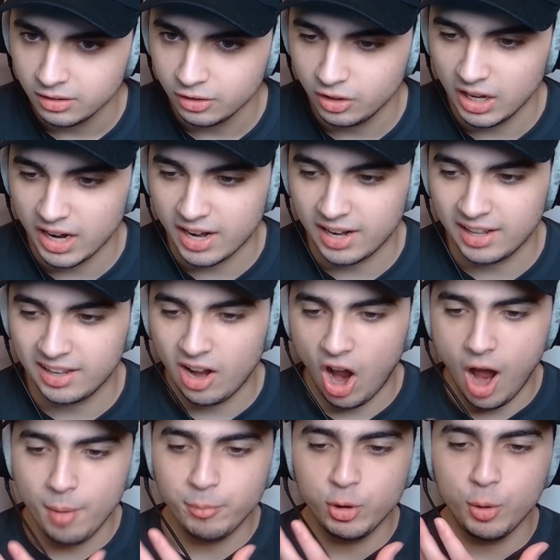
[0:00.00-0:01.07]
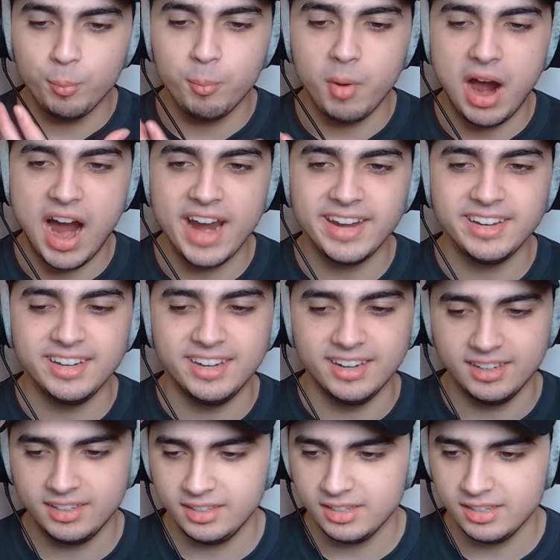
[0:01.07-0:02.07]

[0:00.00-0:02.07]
You gotta calm your mind.